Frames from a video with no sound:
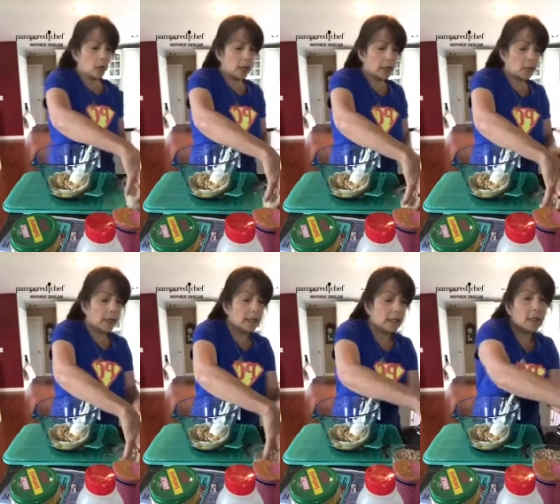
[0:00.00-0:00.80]
The
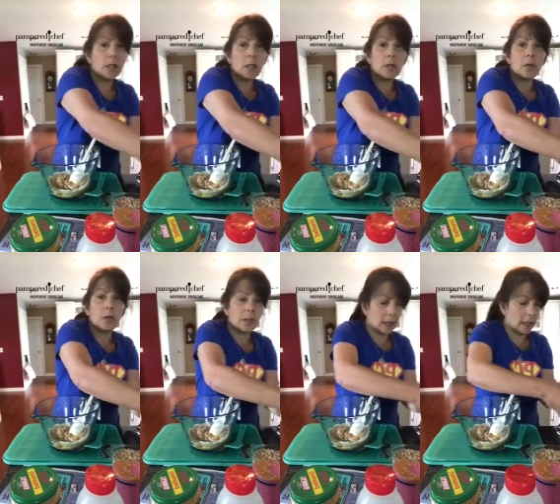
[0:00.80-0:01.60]
recipe says to
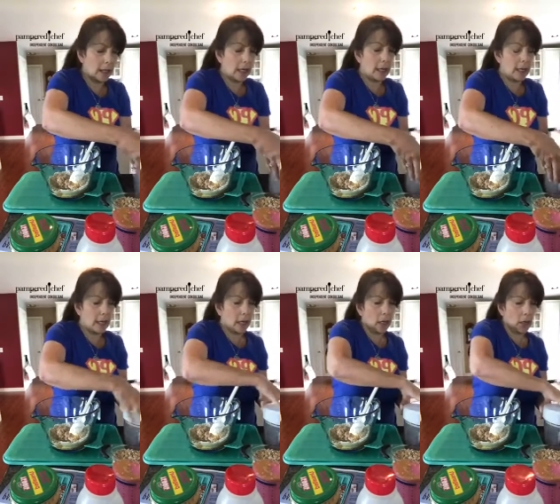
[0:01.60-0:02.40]
use the
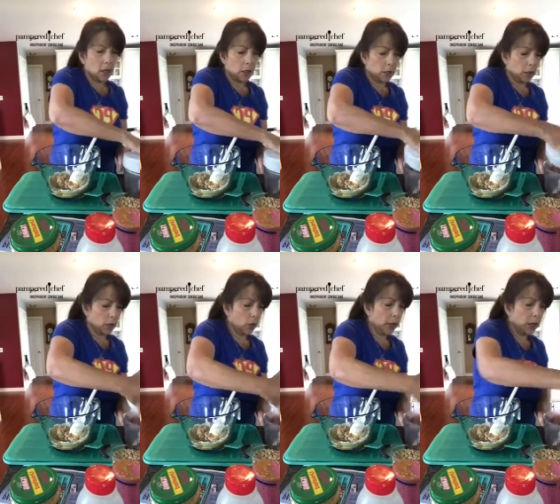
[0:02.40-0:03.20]

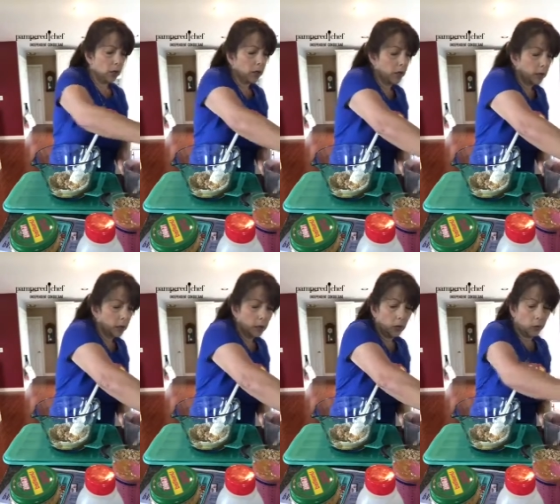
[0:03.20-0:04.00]
quick cook
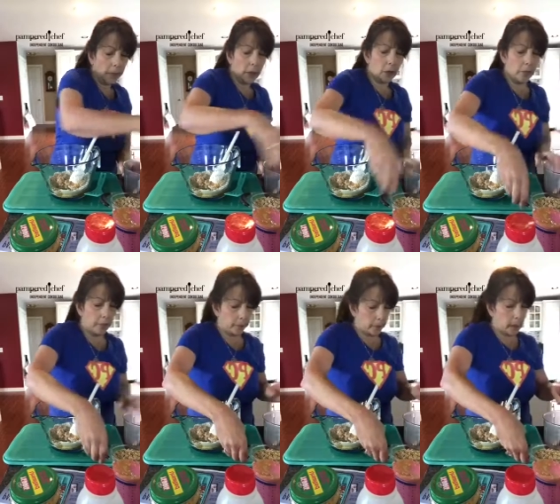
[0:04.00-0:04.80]
oatmeal,
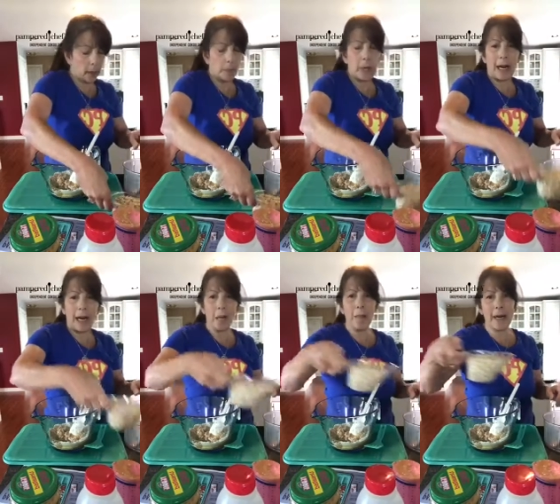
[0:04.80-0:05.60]
but
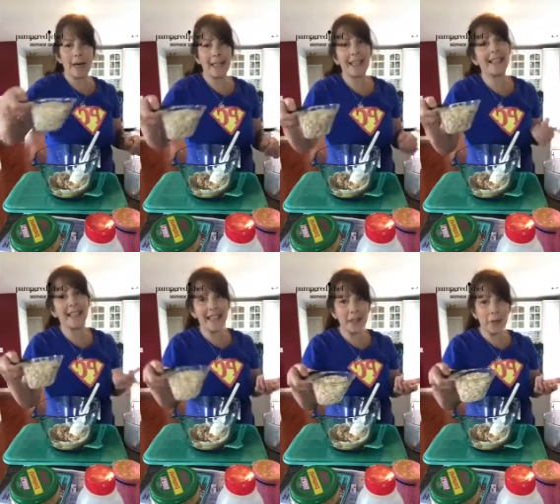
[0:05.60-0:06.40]
I buy
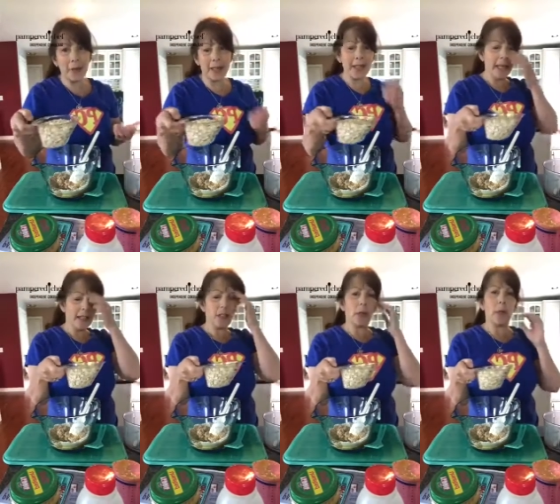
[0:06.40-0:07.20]
the other one.
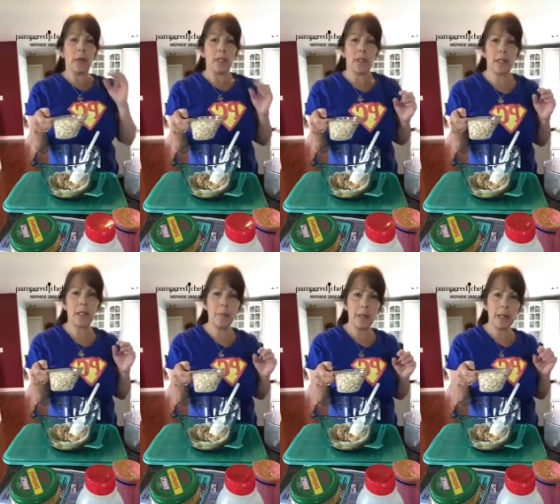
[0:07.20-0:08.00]
So it's just
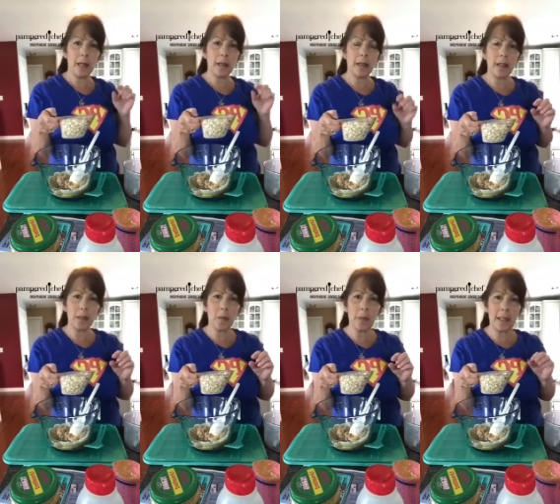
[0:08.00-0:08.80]
gonna be a
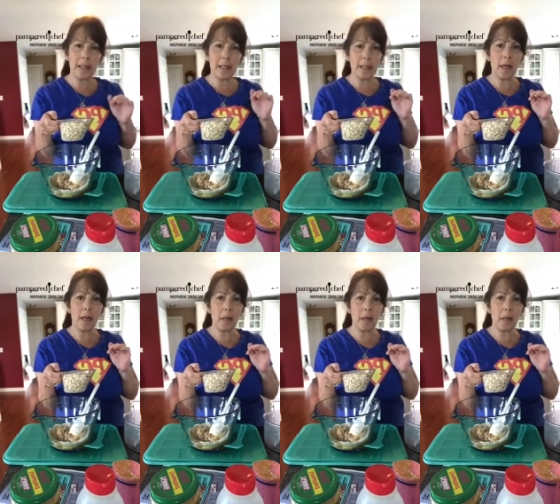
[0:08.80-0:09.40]
little bit